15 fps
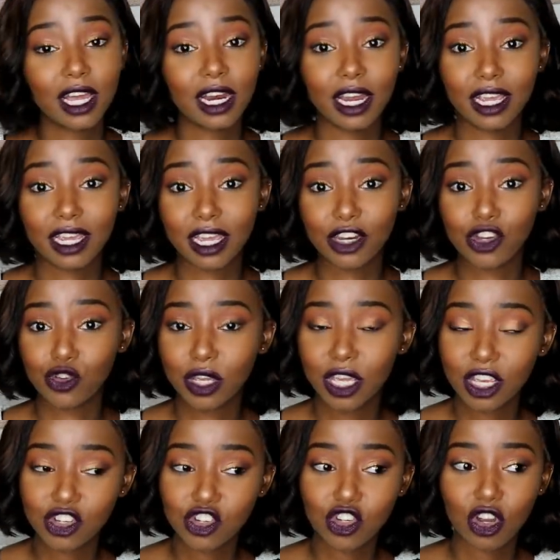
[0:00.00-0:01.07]
like
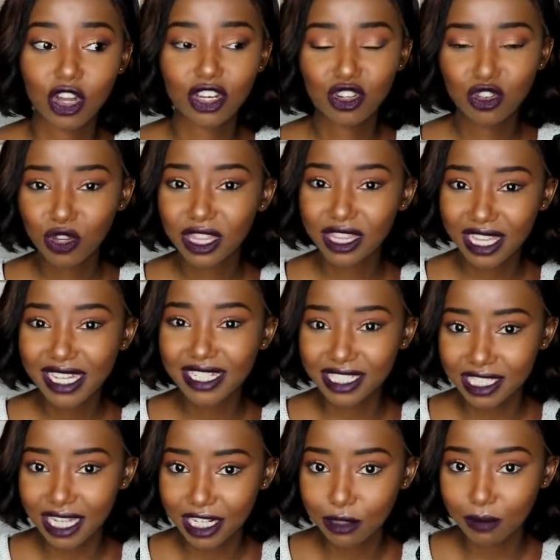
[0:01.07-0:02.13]
education, you know,
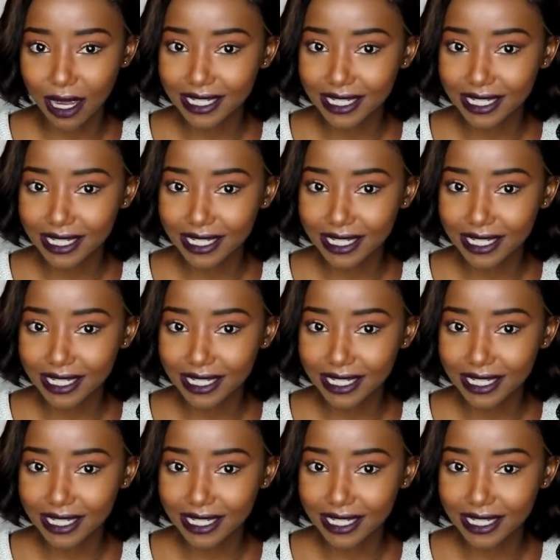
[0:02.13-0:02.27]
things that